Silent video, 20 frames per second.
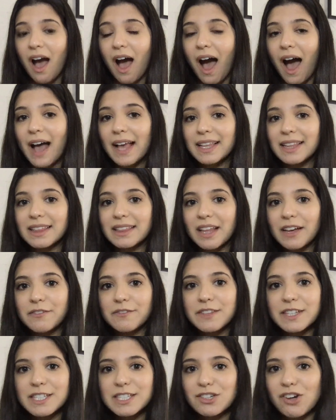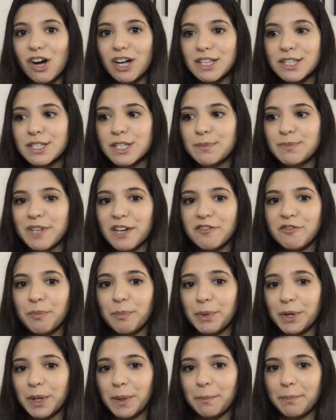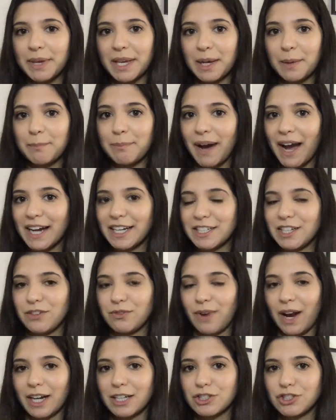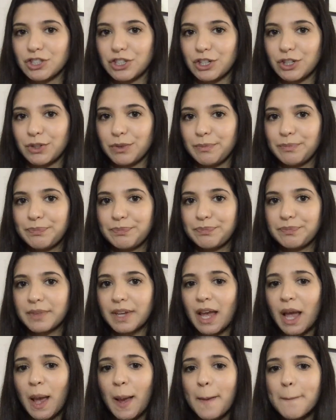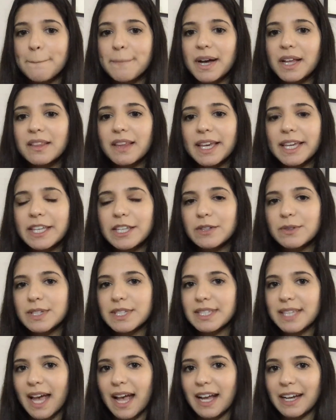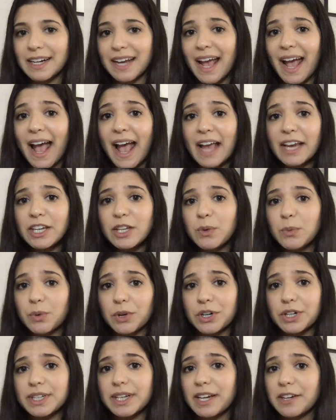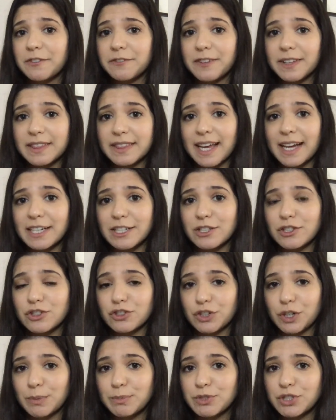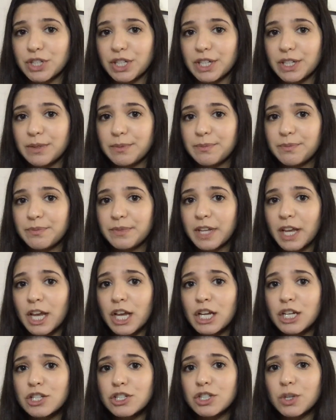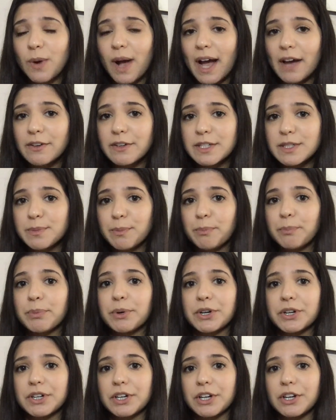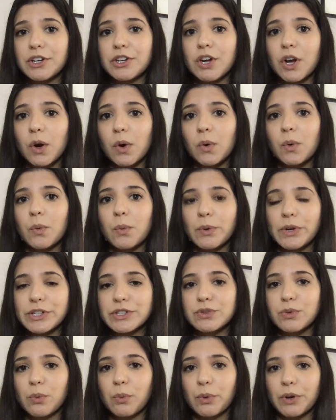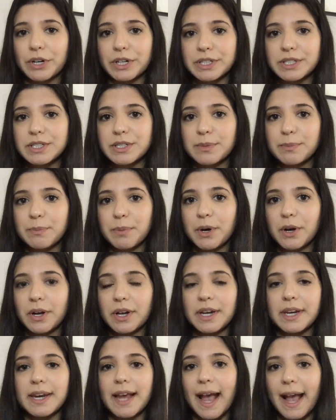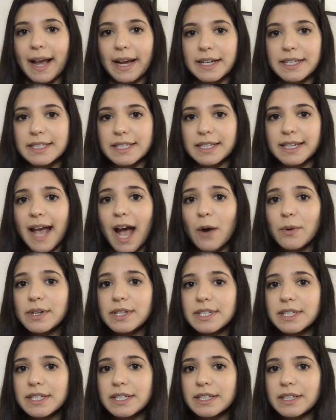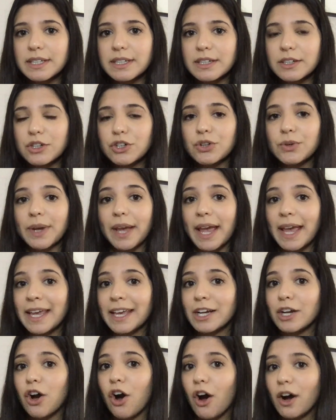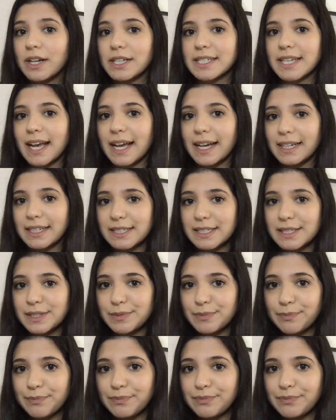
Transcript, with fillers: I love this concept of BERT being bidirectional. But like you said, any word can fit that description. So how does BERT know which word to put next, and how does it create context?